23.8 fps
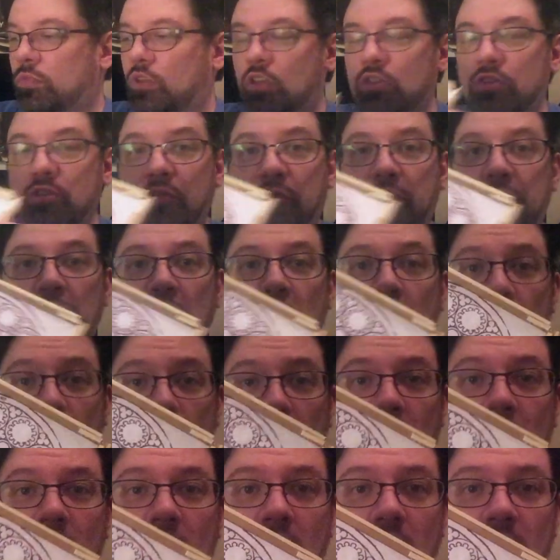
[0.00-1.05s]
The
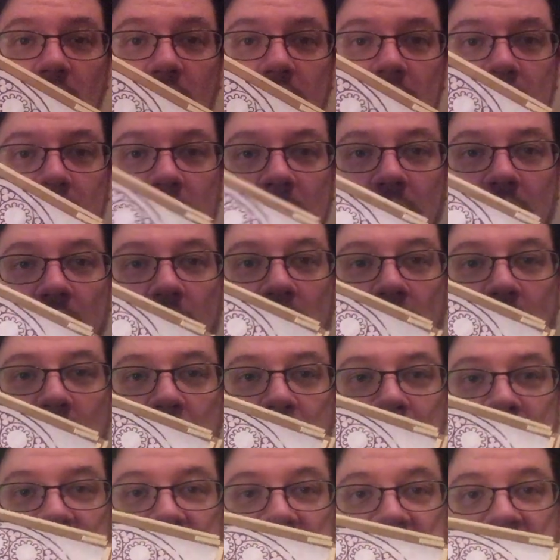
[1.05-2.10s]
floor
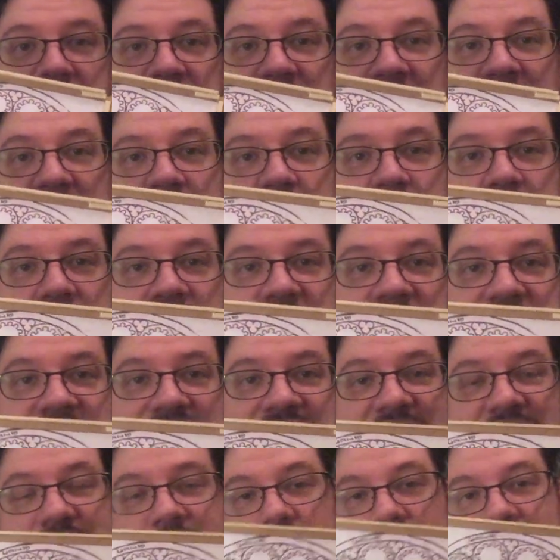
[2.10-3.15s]
is actually a
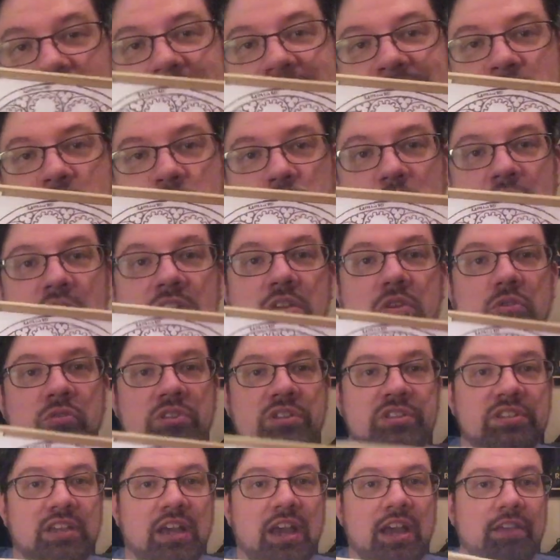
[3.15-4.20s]
stained glass window
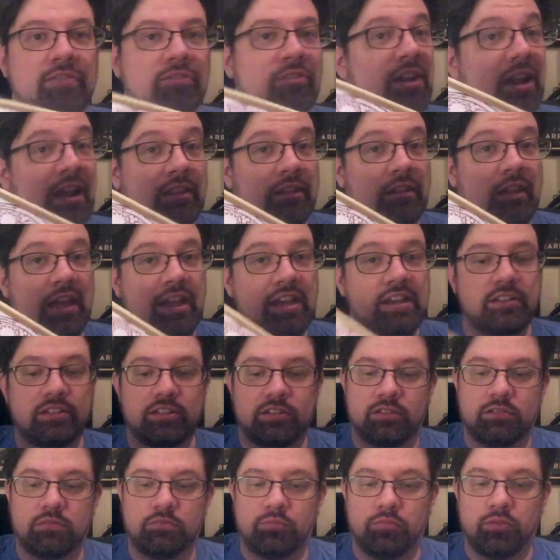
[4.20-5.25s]
design that I
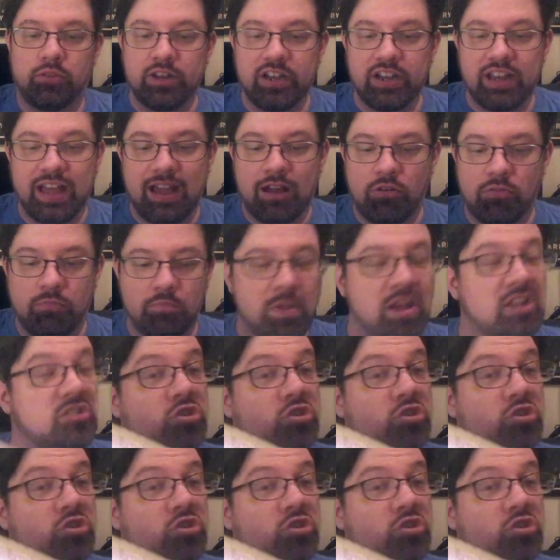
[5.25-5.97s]
liked, printed out,